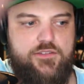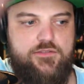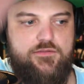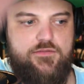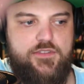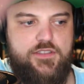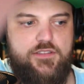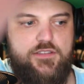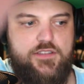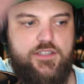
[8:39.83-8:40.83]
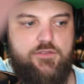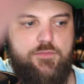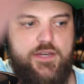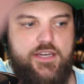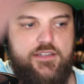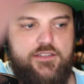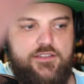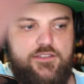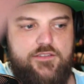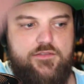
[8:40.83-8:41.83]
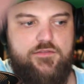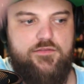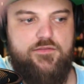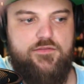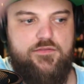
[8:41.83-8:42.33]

Yep. There. Keep going.